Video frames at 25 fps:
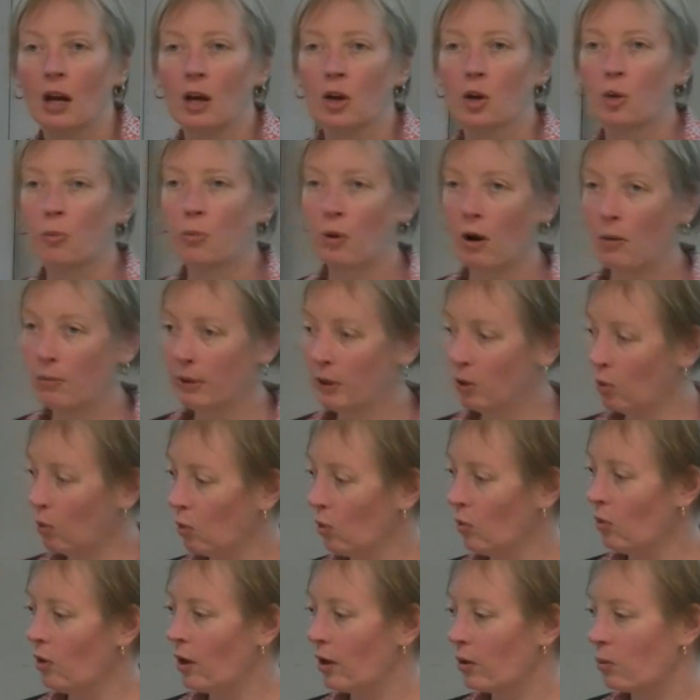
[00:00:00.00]
You're probably
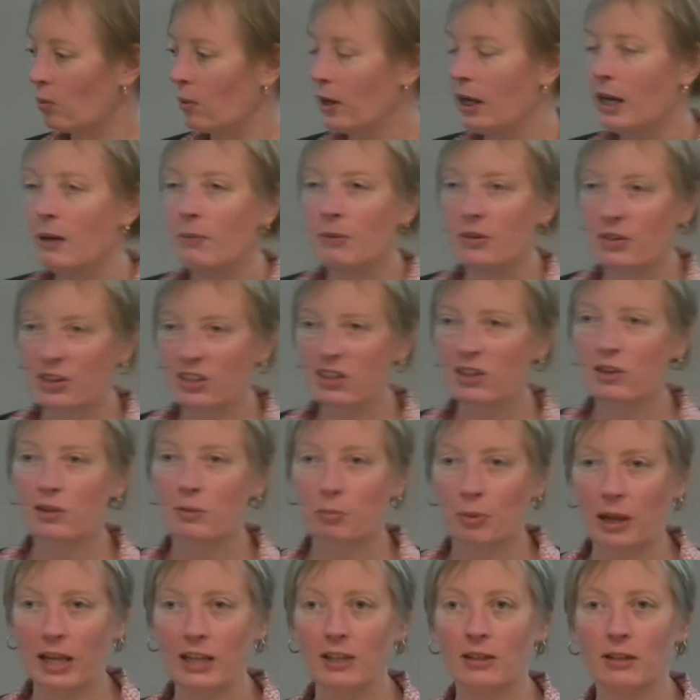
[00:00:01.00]
all not aware, but this is
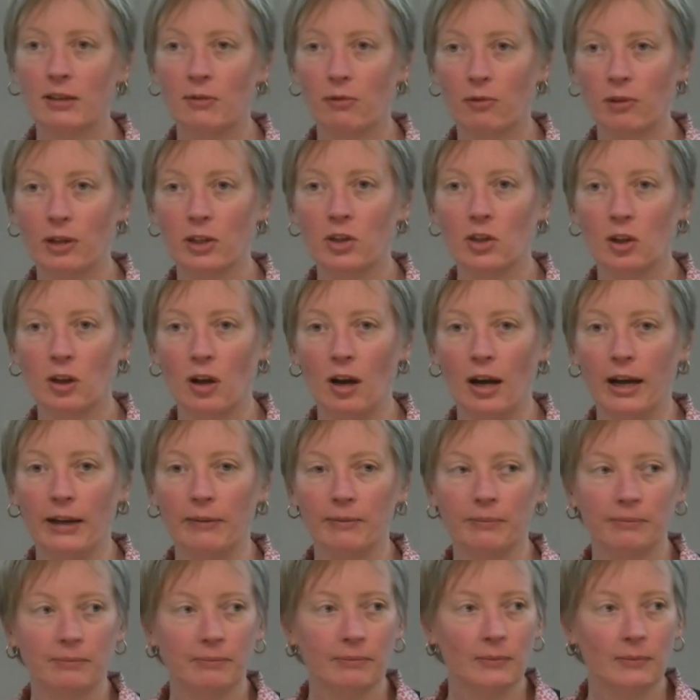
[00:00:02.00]
Plastic-Free July.